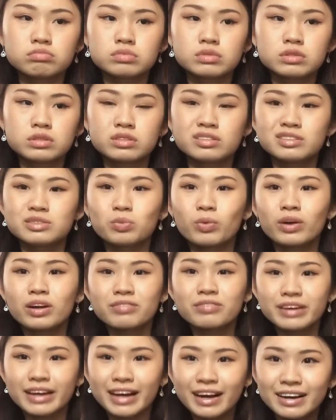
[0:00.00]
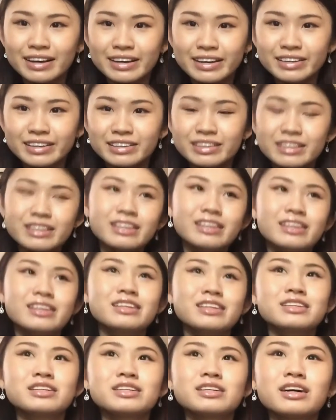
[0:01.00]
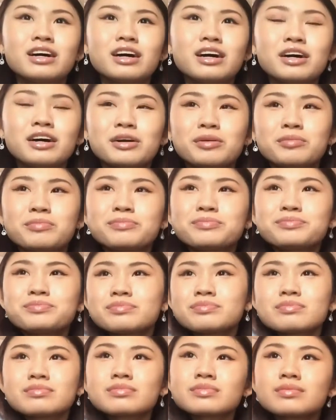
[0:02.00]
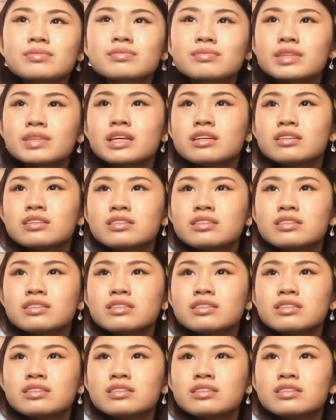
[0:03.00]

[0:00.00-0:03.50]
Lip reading: just one of a kind. And